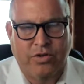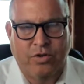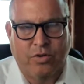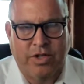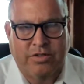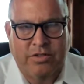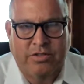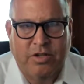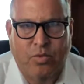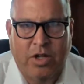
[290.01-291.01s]
So it's
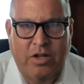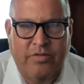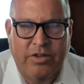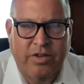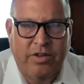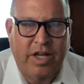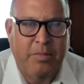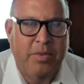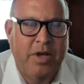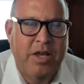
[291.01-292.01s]
irrelevant to
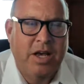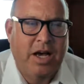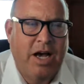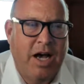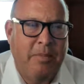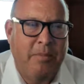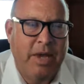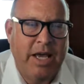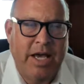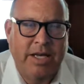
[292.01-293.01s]
them.
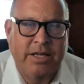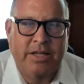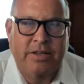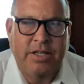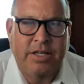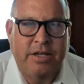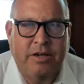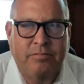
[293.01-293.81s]
And the